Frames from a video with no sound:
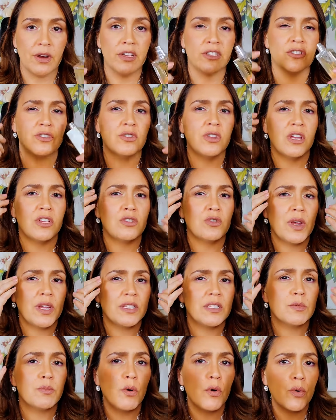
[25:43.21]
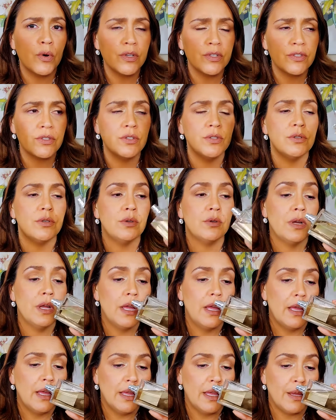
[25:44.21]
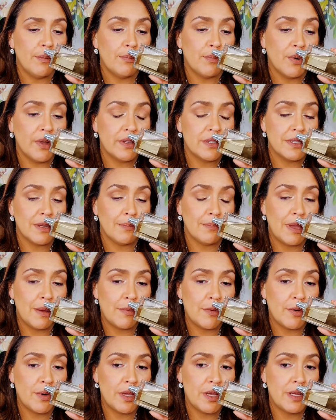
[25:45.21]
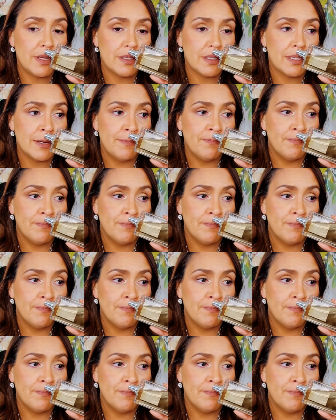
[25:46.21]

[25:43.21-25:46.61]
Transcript: It, it transports you, it brings up memories.